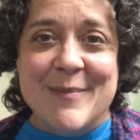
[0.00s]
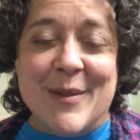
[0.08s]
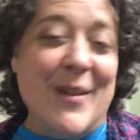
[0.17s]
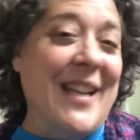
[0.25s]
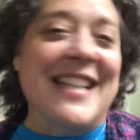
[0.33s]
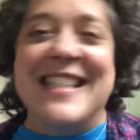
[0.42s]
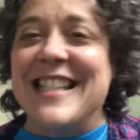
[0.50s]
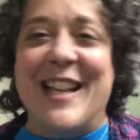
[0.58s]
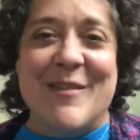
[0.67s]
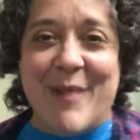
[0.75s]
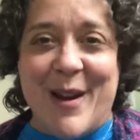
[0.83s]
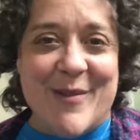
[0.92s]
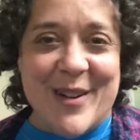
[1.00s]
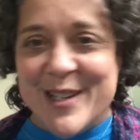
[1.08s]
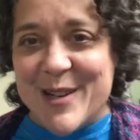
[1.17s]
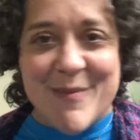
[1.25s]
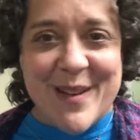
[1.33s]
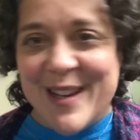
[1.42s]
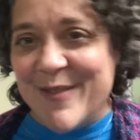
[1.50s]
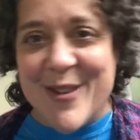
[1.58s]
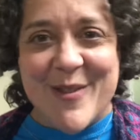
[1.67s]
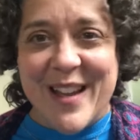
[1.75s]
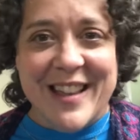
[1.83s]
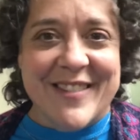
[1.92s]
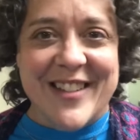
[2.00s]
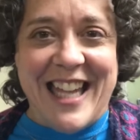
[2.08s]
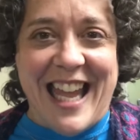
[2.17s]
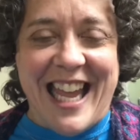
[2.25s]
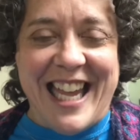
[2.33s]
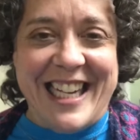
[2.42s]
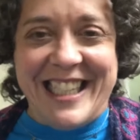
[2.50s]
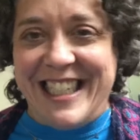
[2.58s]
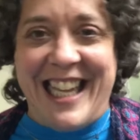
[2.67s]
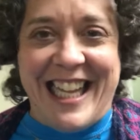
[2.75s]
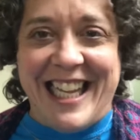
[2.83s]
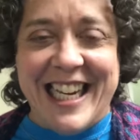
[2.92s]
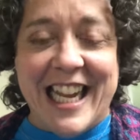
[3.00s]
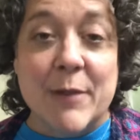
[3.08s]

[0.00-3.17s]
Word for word: But we need to celebrate worship in every way that we can online,